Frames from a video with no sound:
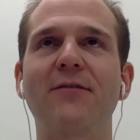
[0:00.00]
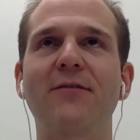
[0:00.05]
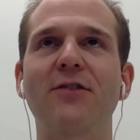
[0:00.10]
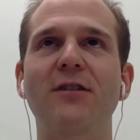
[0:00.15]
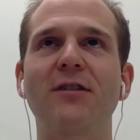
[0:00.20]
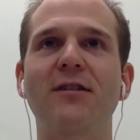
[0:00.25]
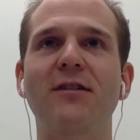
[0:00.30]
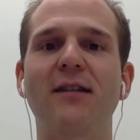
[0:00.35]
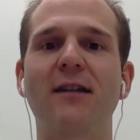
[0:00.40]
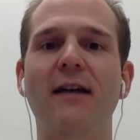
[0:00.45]
of
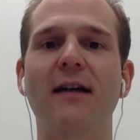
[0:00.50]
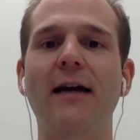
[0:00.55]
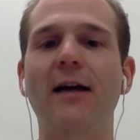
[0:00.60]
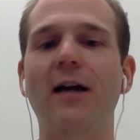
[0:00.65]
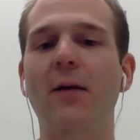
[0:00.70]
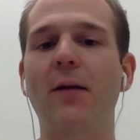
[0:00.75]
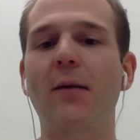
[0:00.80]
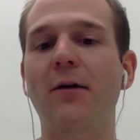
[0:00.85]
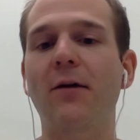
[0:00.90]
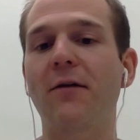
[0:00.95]
just the
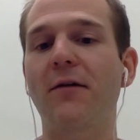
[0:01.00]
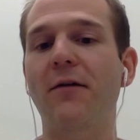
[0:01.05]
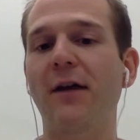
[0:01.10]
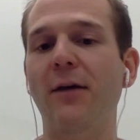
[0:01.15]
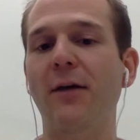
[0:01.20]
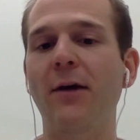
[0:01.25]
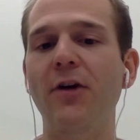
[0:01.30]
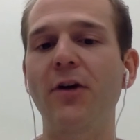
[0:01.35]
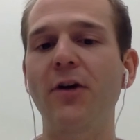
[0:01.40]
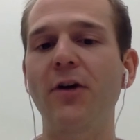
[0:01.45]
economic
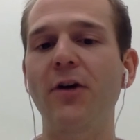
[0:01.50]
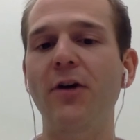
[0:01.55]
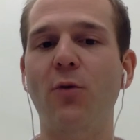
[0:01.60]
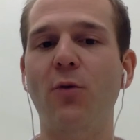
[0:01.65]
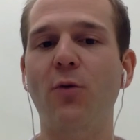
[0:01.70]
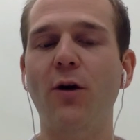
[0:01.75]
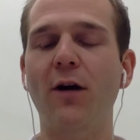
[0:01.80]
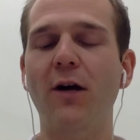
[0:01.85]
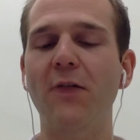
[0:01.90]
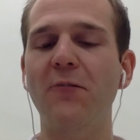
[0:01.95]
evaluation and
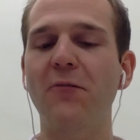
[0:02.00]
more an